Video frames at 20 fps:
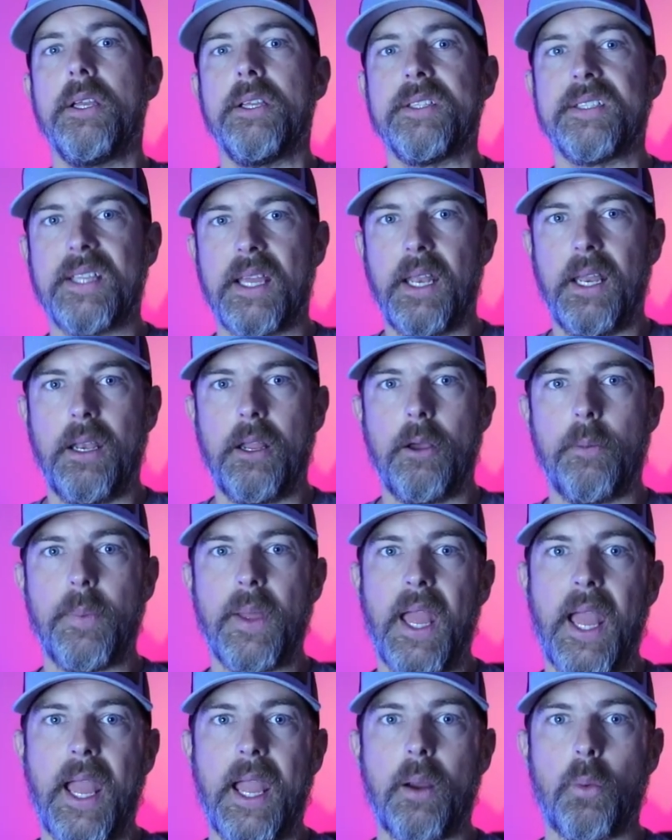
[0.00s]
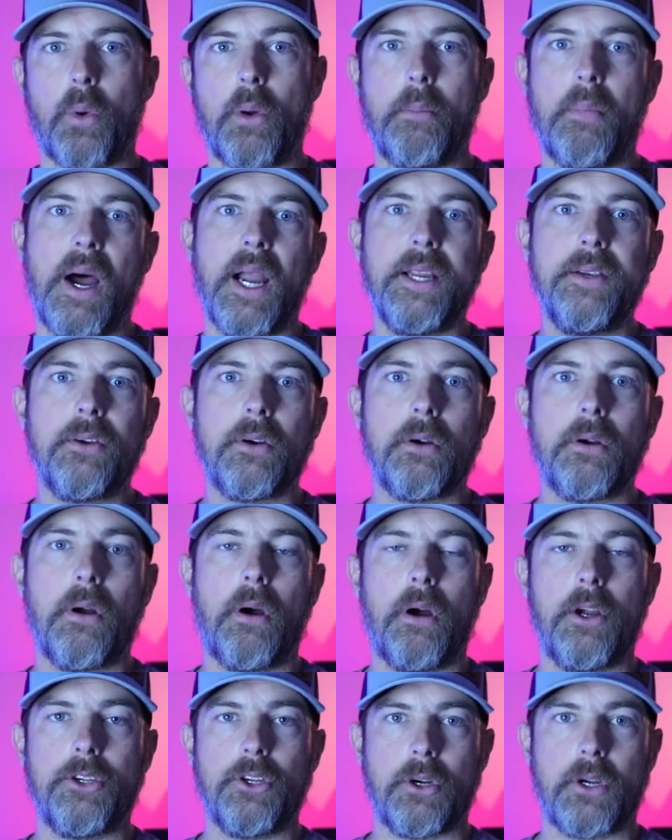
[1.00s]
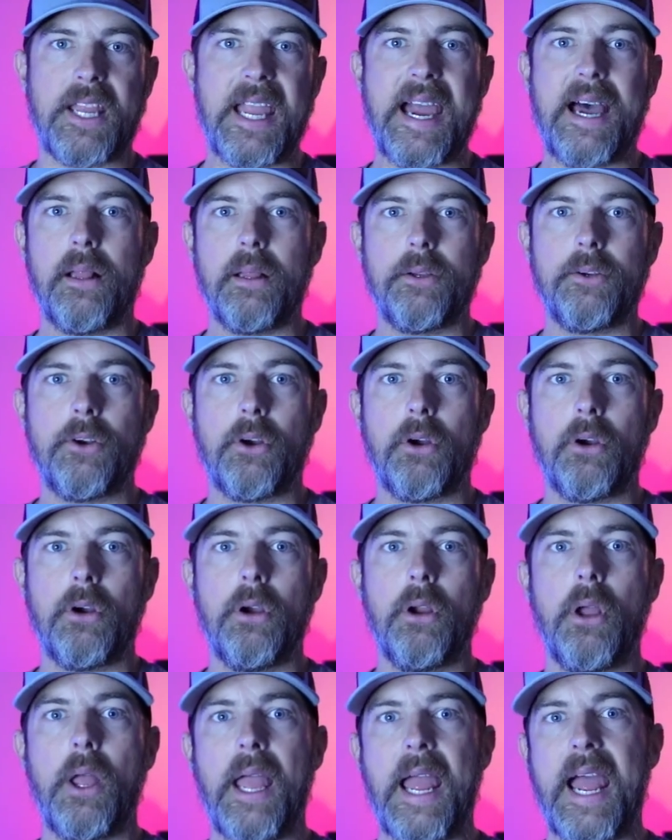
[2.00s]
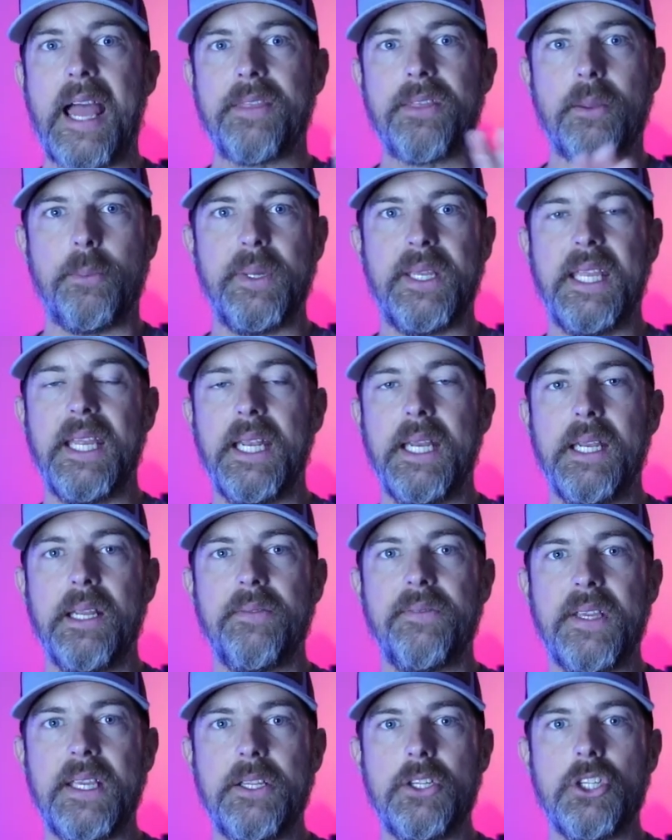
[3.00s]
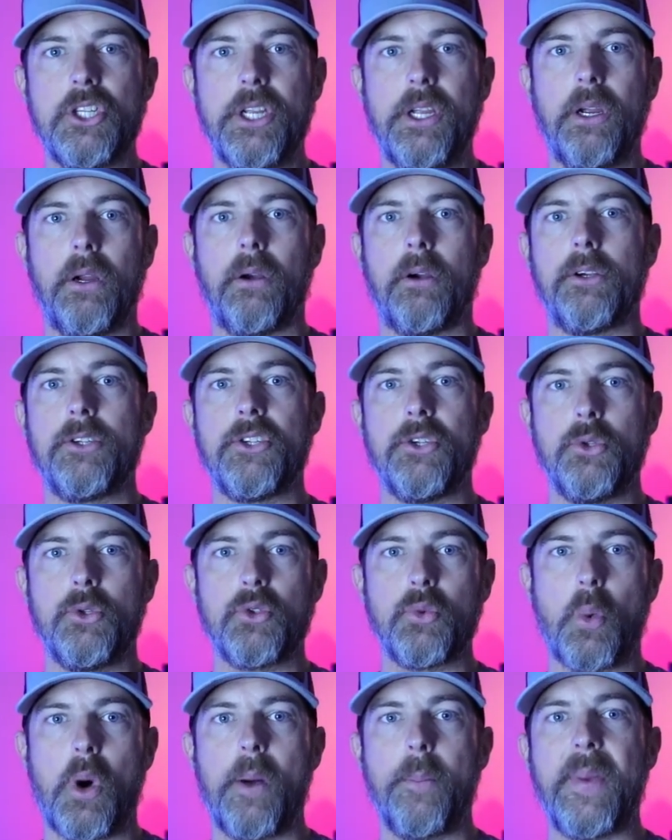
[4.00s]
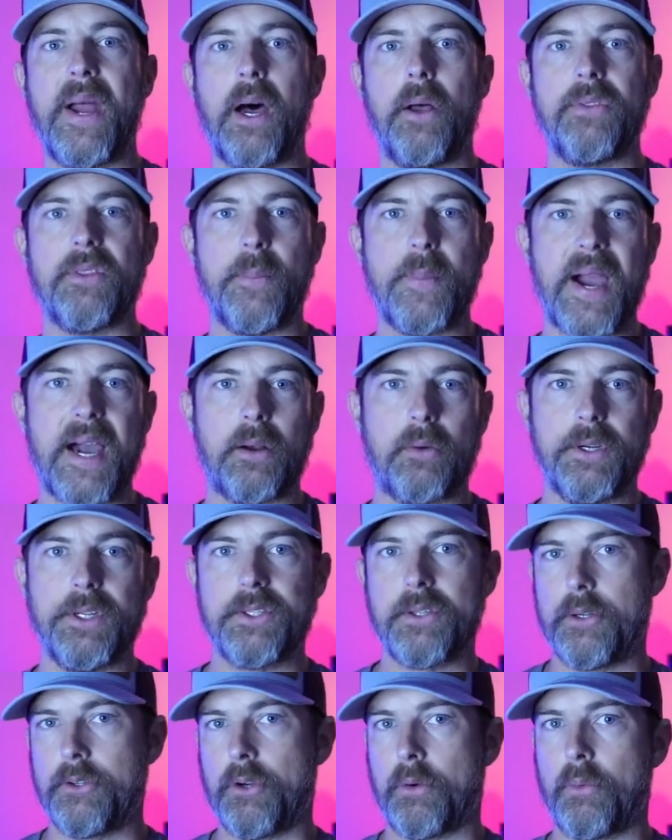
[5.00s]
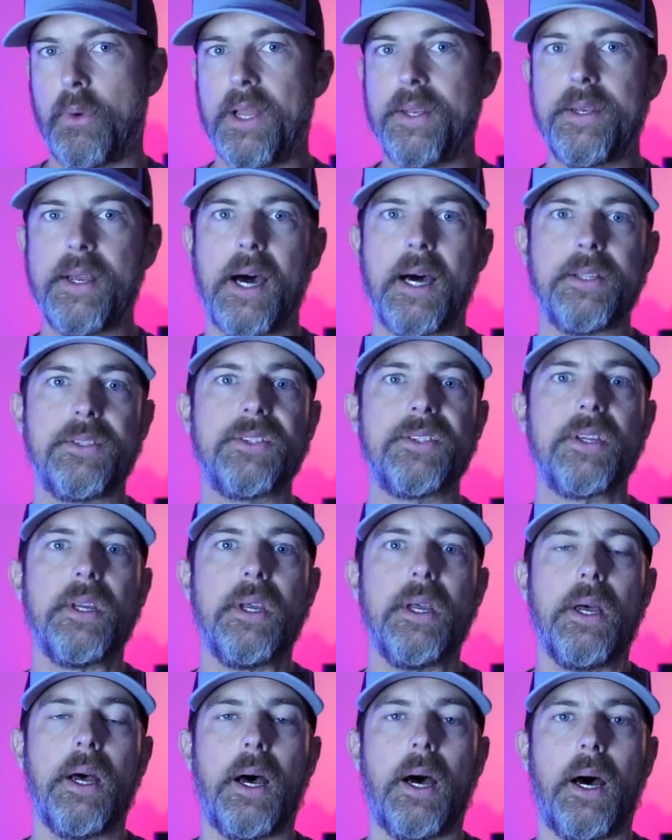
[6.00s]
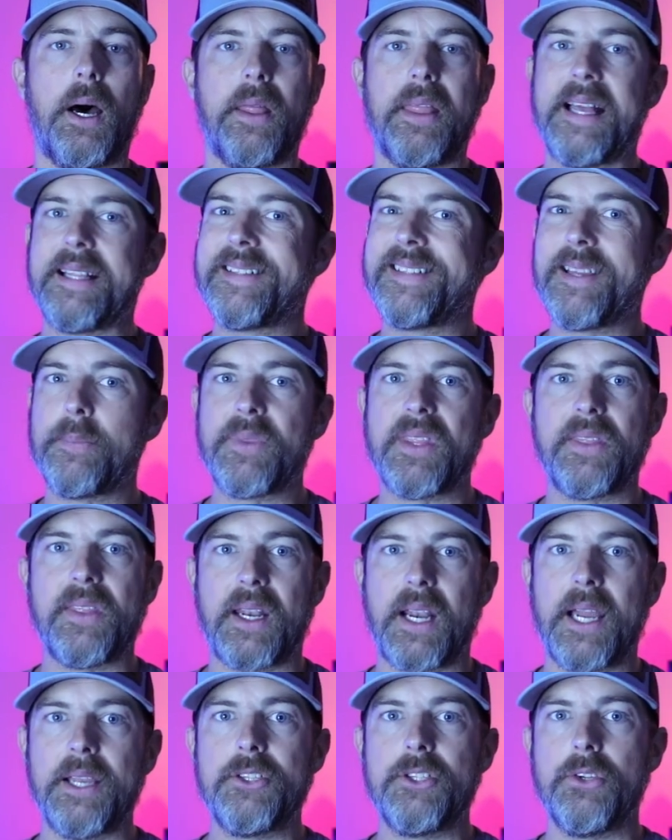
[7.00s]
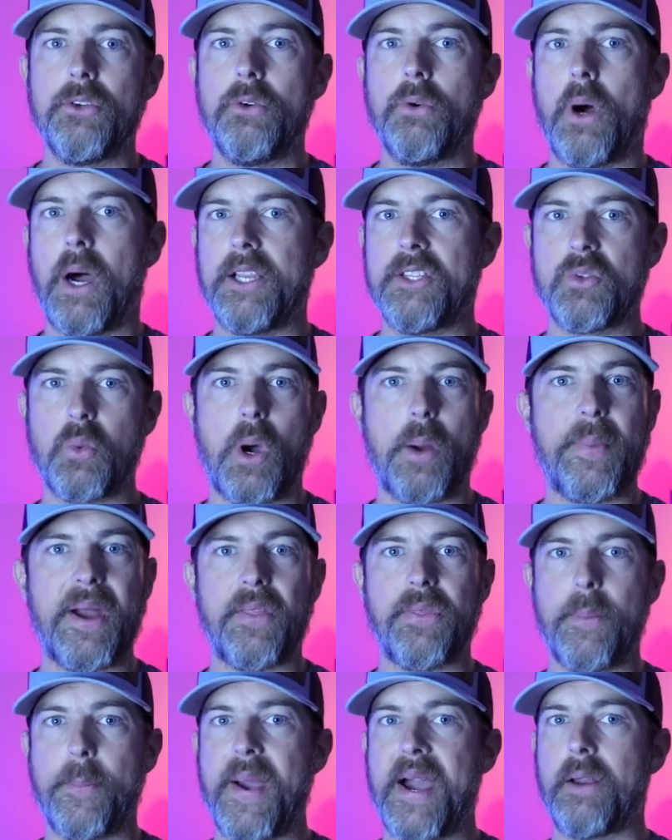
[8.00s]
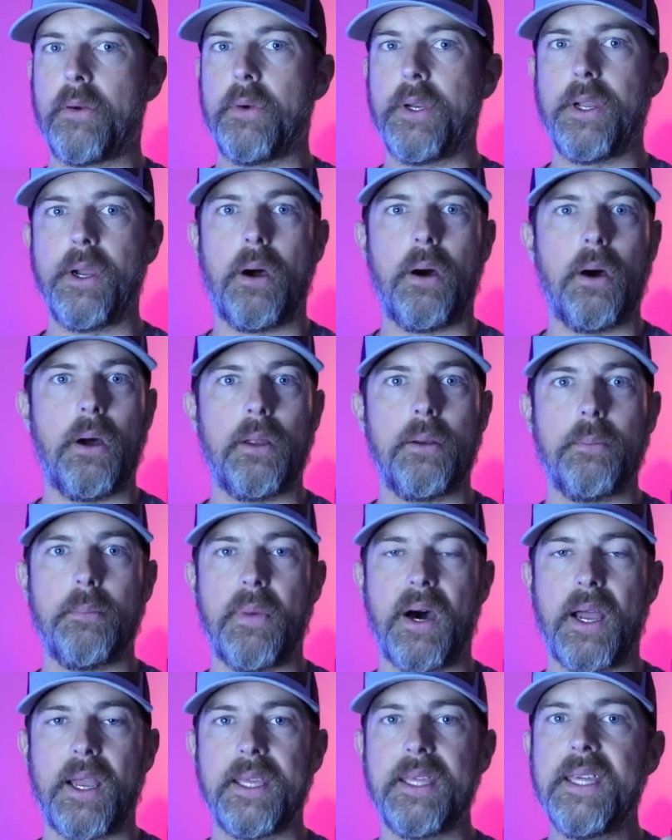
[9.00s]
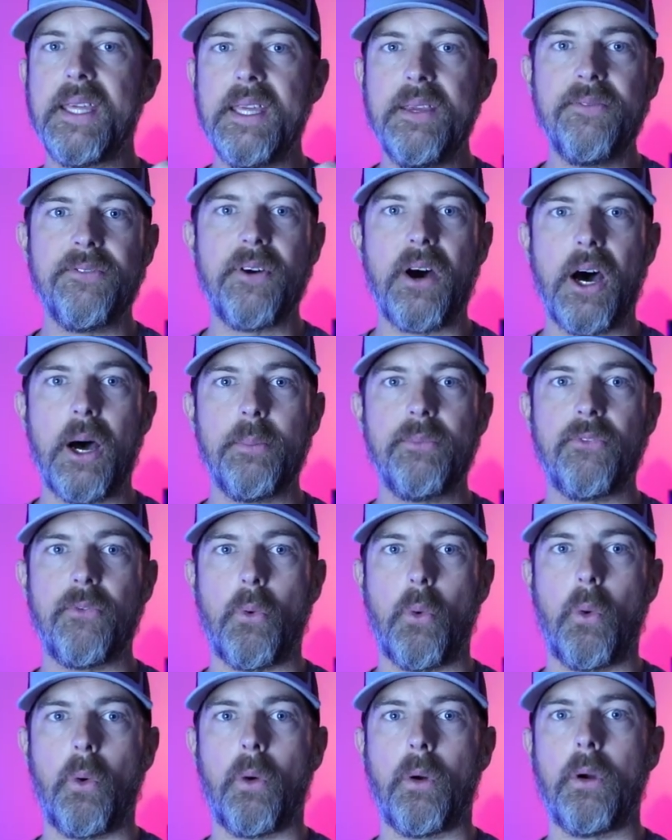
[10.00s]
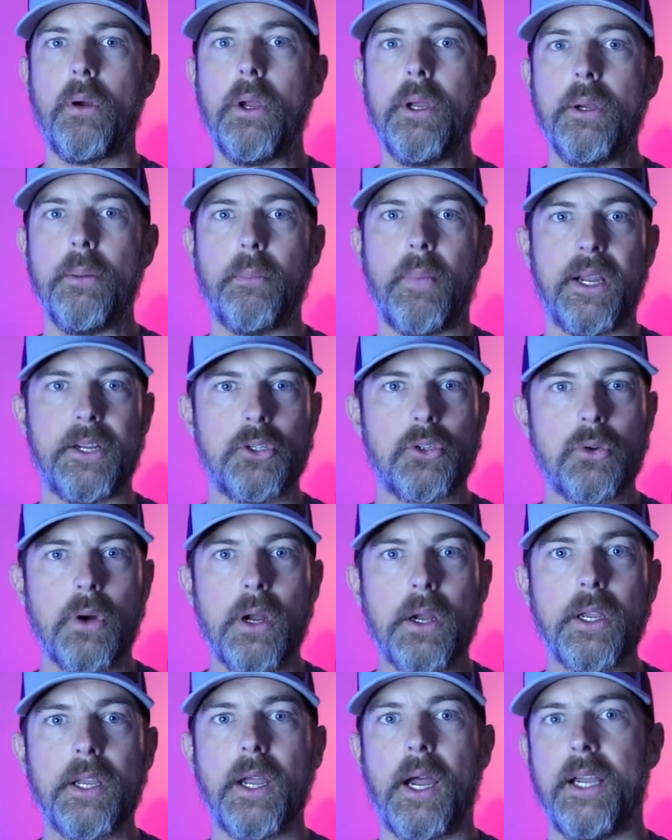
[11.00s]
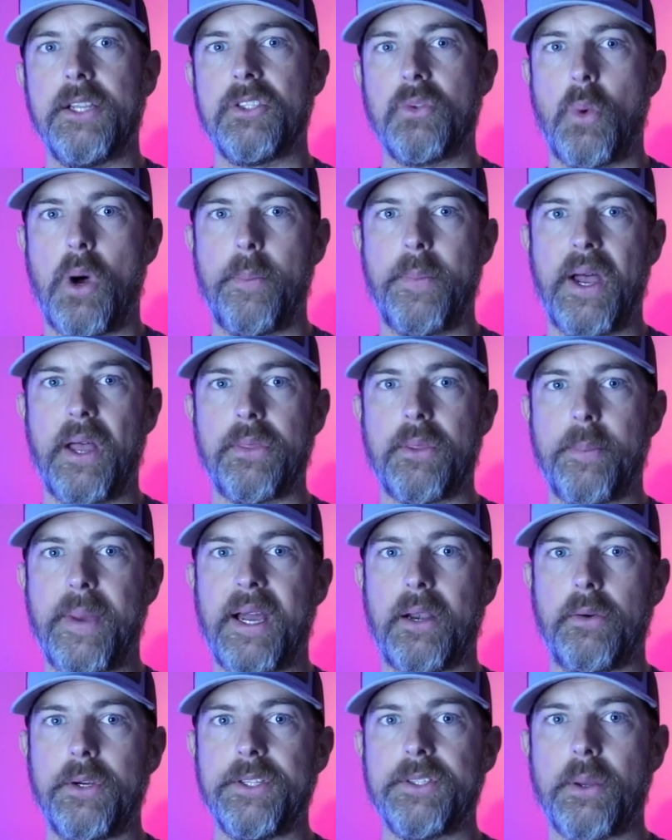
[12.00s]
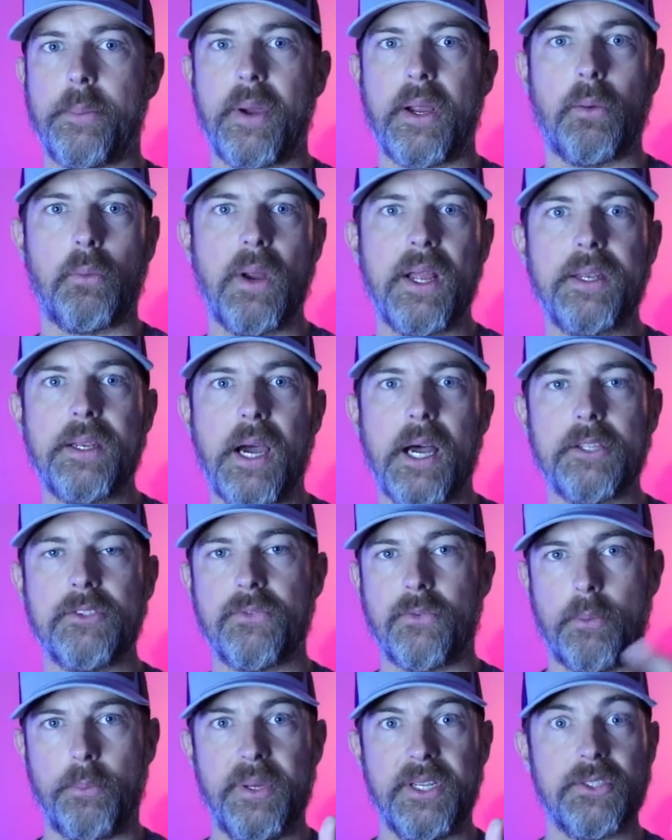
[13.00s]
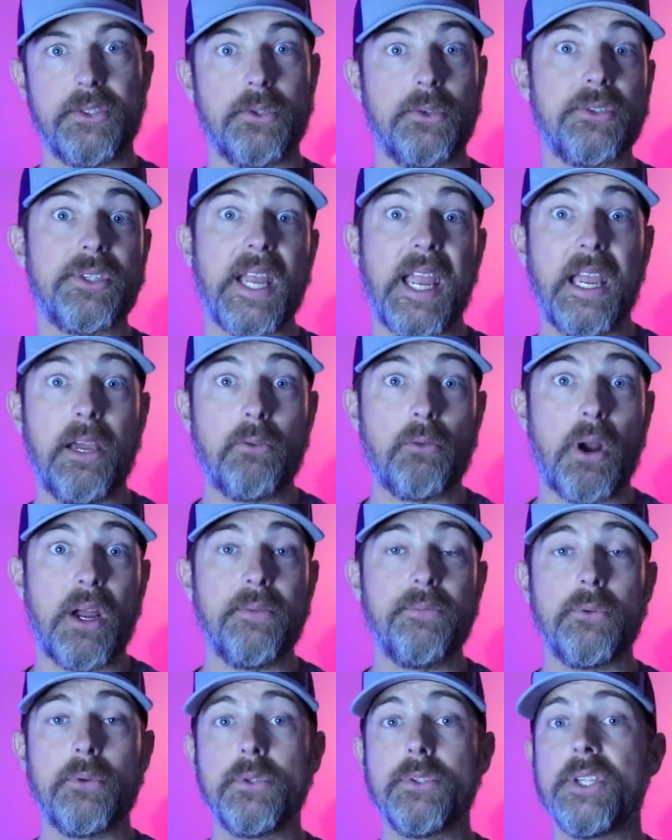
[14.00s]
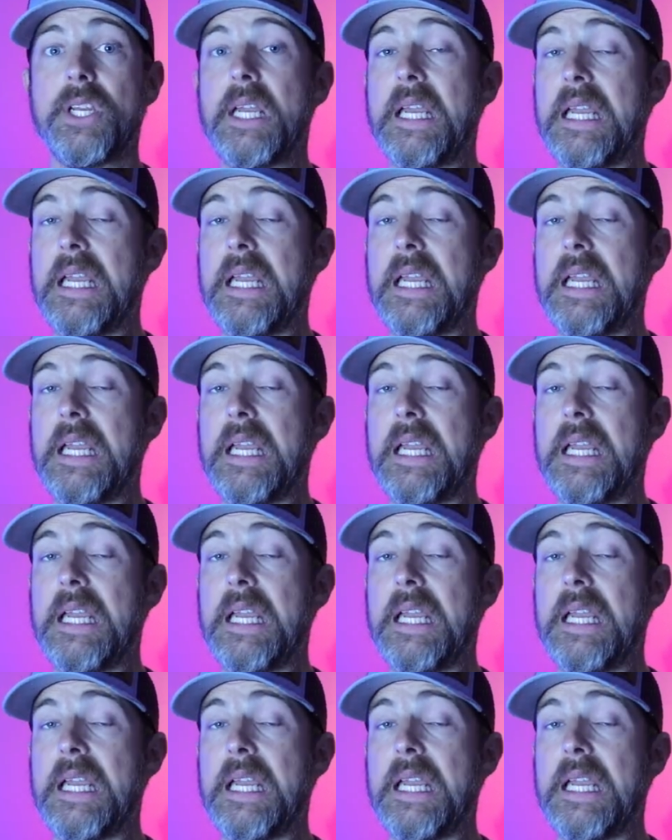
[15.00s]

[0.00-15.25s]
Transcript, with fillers: setting up a reminder on your calendar at the beginning of each year to swap out the batteries on your red dots. That's something that I do. I swap out the battery on my key fob for my truck. I swap out the batteries on my red dots for pistols and rifles.